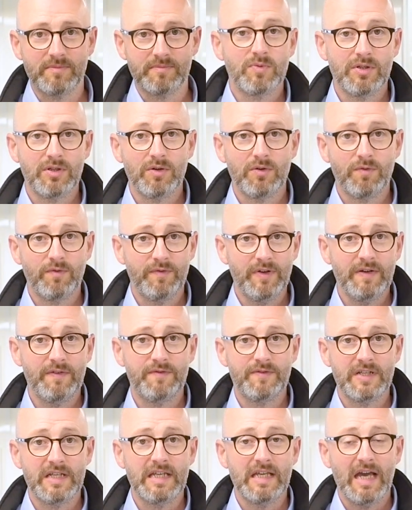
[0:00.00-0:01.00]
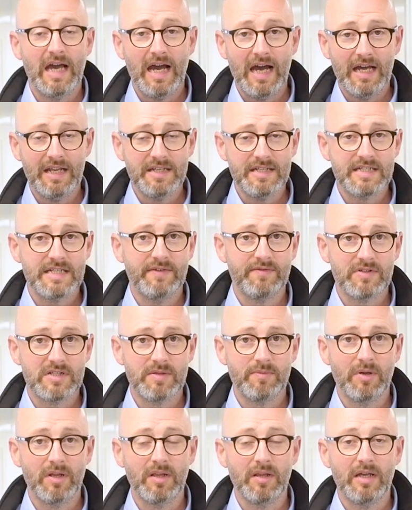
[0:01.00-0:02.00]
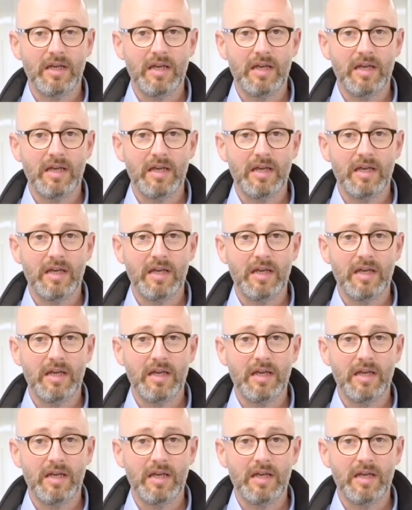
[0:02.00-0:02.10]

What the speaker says: We do 50 and 70mm